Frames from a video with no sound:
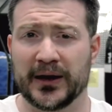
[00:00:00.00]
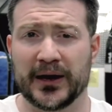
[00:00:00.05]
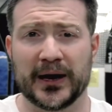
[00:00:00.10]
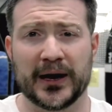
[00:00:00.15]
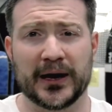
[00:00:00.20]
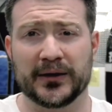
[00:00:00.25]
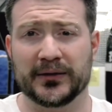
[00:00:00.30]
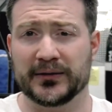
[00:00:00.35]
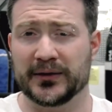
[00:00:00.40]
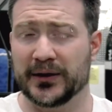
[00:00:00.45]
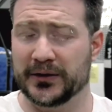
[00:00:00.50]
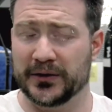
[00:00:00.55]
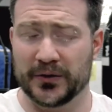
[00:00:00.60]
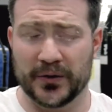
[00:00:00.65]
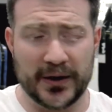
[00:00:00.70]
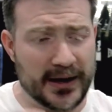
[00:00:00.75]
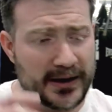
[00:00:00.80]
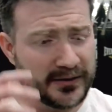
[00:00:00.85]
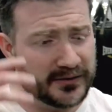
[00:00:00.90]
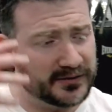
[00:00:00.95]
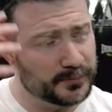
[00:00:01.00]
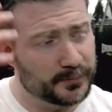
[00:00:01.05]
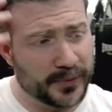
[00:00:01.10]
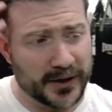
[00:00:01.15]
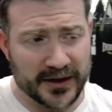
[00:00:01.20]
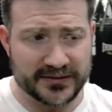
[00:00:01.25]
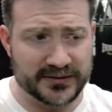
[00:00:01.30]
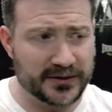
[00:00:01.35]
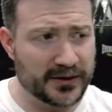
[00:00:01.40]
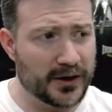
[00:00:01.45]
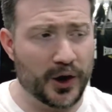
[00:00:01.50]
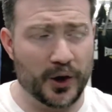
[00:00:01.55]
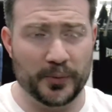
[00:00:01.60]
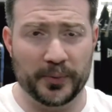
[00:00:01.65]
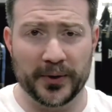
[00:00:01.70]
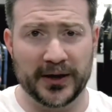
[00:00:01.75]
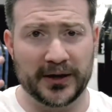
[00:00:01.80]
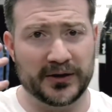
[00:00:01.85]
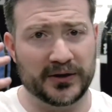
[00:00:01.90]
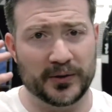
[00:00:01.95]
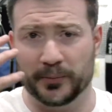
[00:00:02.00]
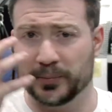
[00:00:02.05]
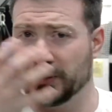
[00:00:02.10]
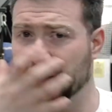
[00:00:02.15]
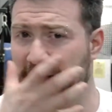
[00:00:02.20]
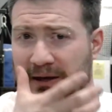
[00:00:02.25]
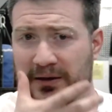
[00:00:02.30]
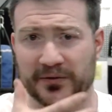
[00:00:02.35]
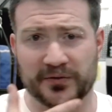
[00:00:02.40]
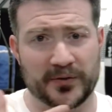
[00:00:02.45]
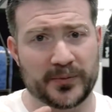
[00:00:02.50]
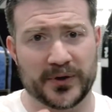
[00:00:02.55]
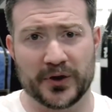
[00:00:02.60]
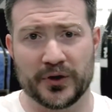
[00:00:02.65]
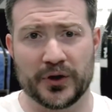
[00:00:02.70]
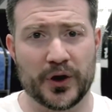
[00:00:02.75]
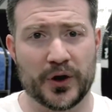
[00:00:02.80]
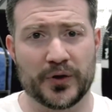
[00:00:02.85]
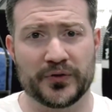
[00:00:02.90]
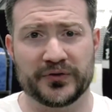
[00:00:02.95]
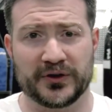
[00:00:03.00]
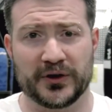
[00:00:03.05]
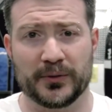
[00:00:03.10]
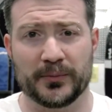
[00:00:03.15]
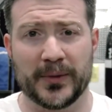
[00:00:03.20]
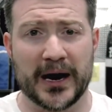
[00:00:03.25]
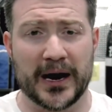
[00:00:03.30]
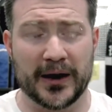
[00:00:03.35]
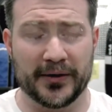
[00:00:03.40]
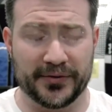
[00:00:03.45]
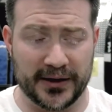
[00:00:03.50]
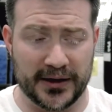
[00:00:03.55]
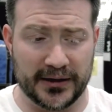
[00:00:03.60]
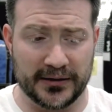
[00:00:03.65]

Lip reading: and your head's busted open and you're bleeding from your nose and your mouth,